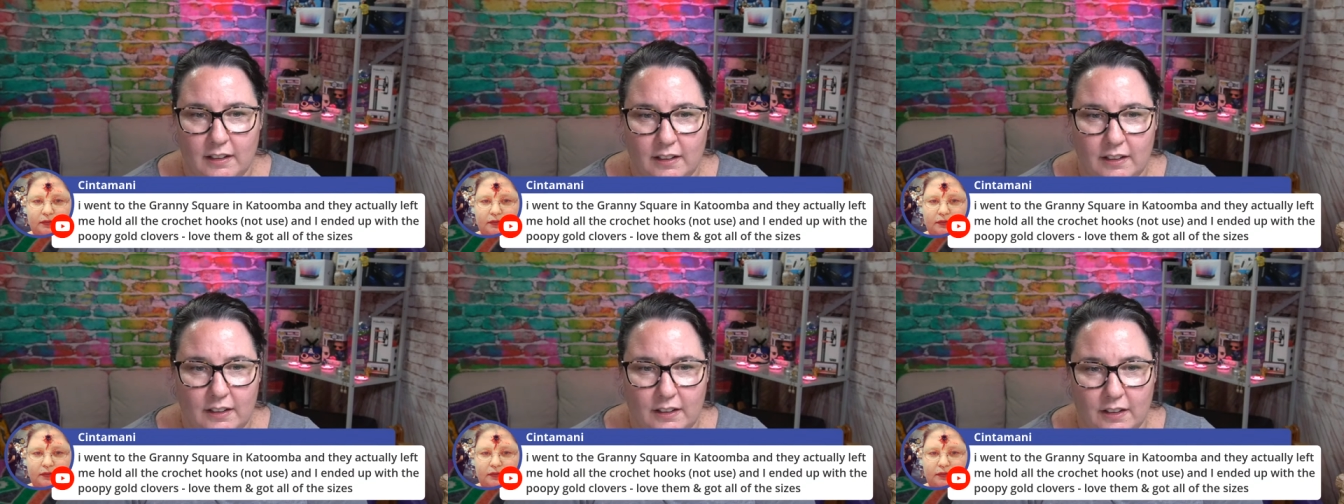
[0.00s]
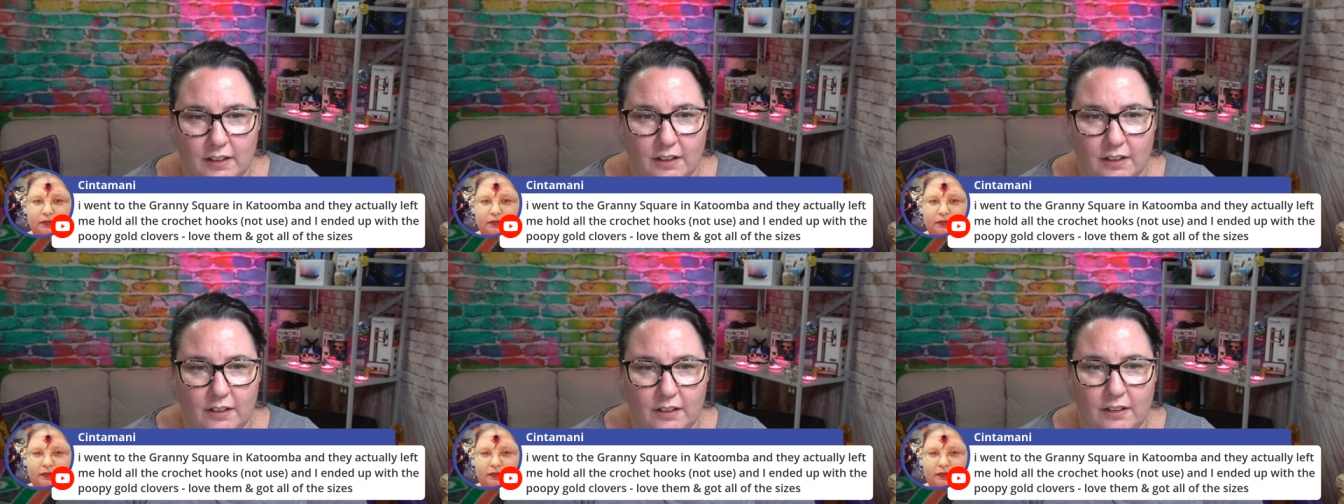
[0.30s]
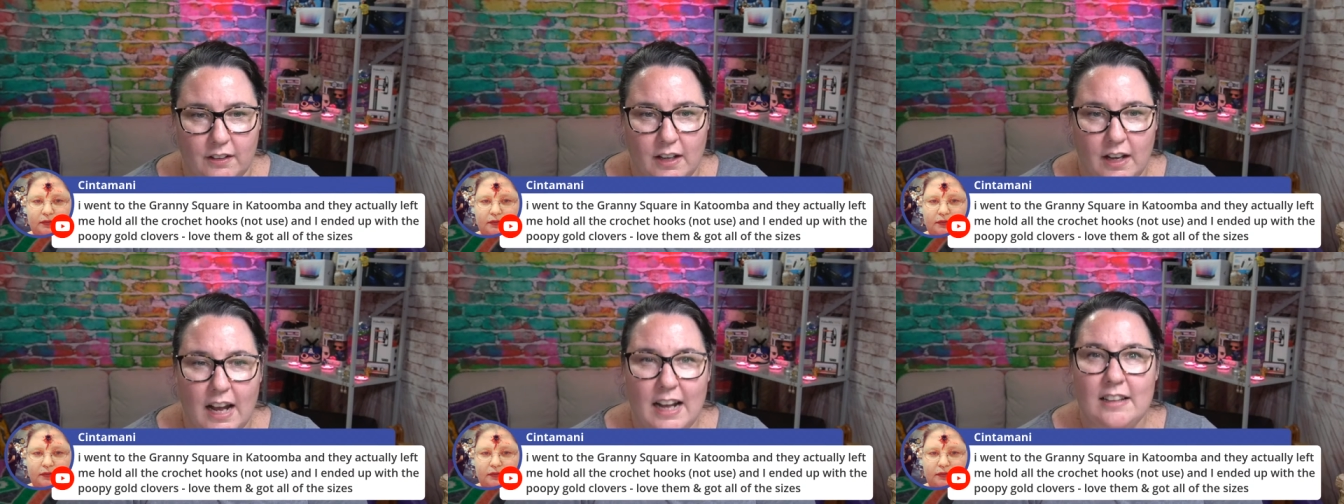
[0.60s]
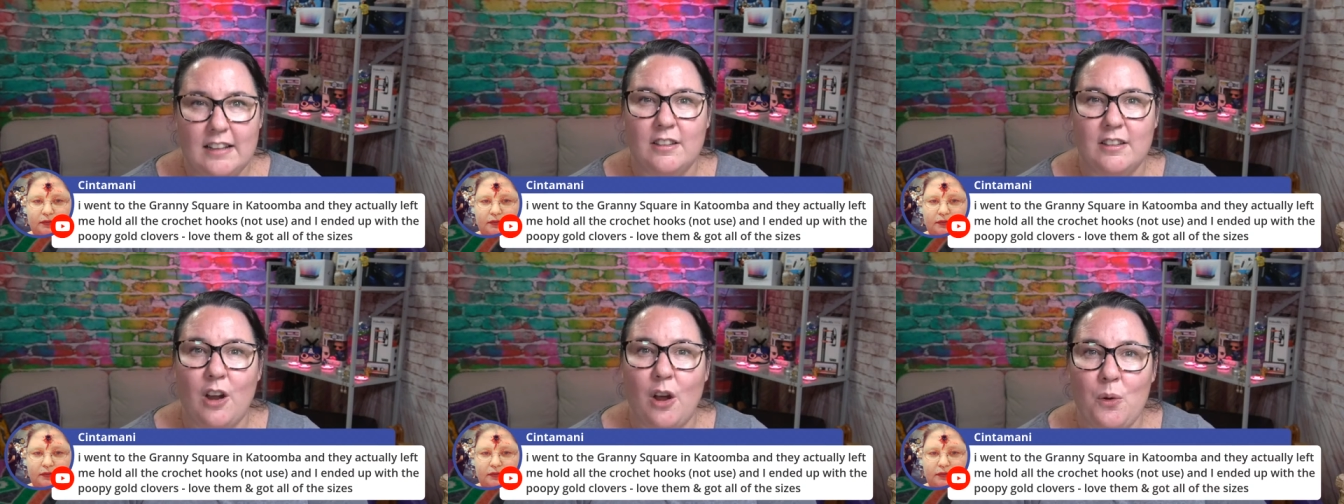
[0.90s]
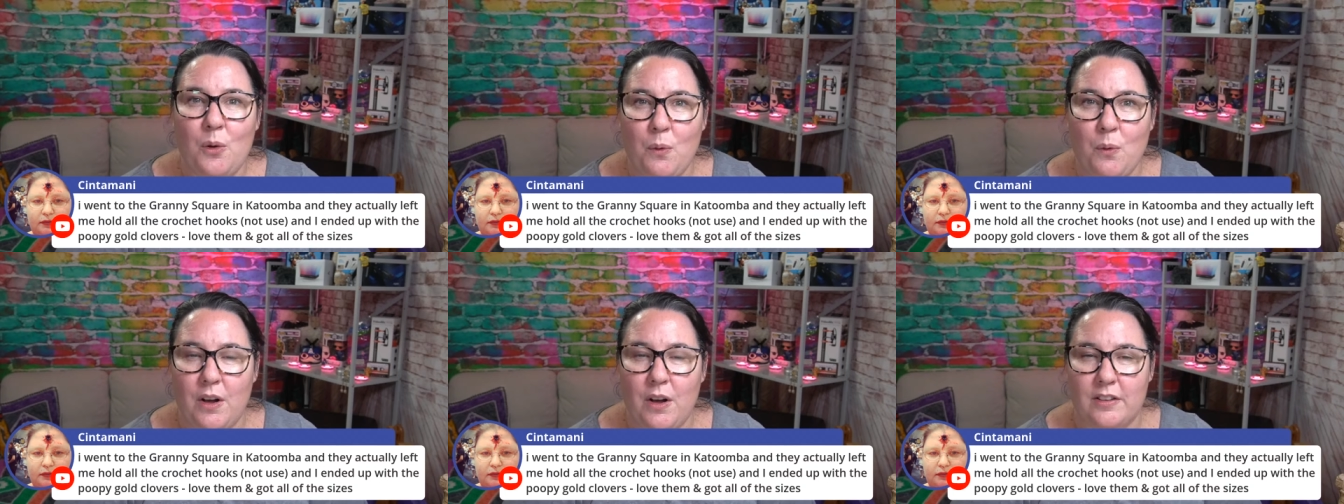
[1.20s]
You know, it's no
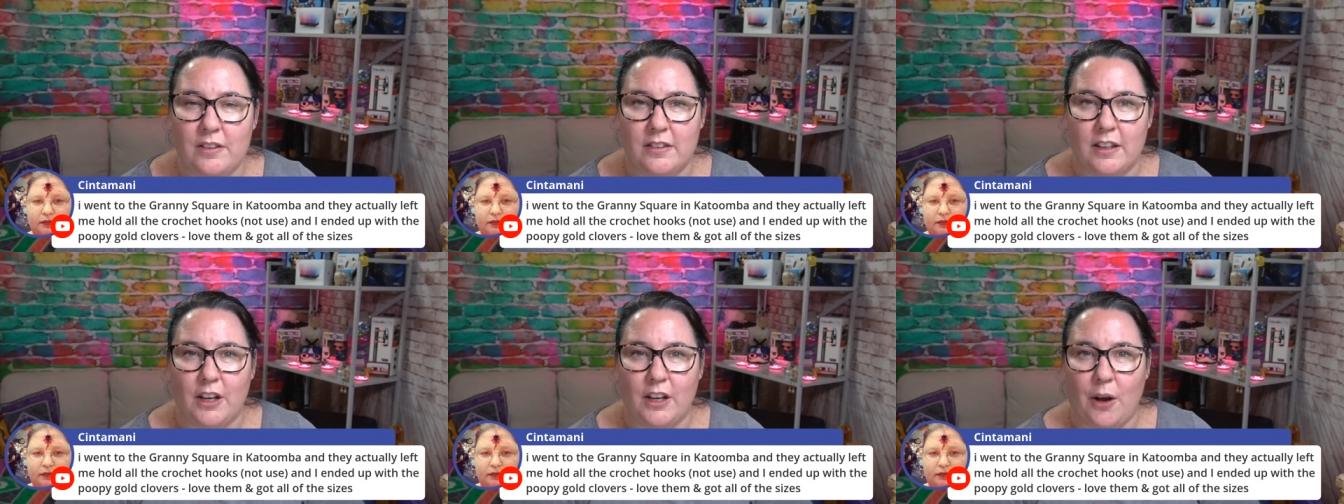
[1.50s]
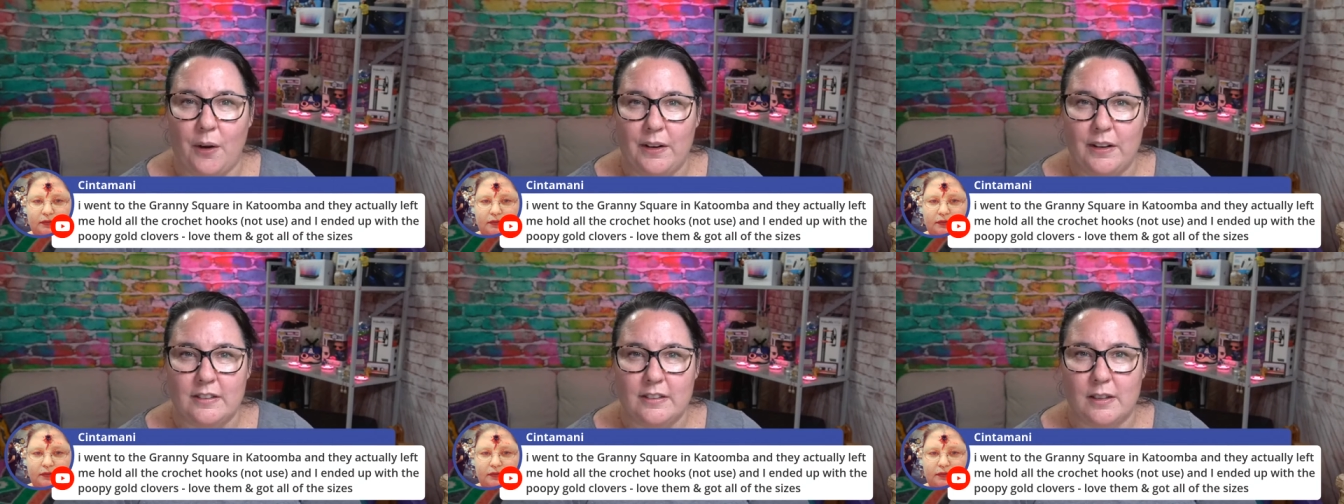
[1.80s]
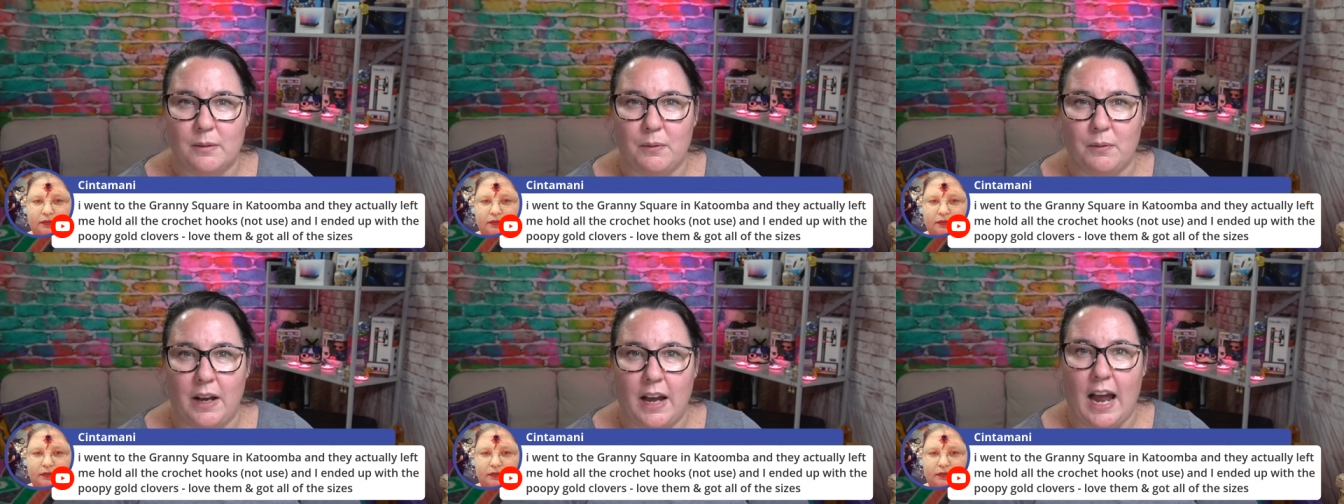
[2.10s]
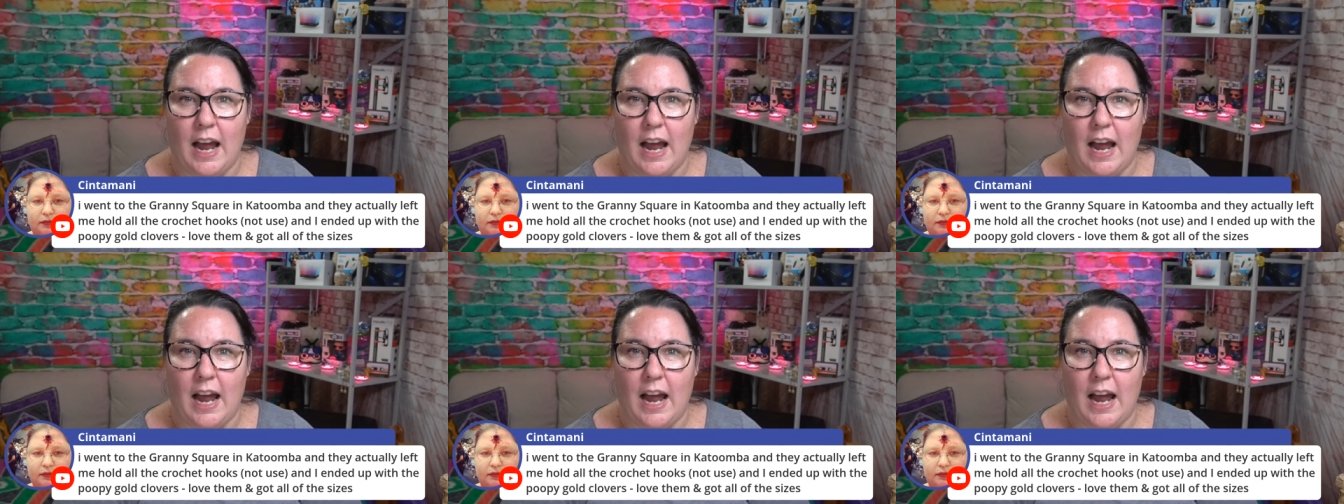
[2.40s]
worse than going somewhere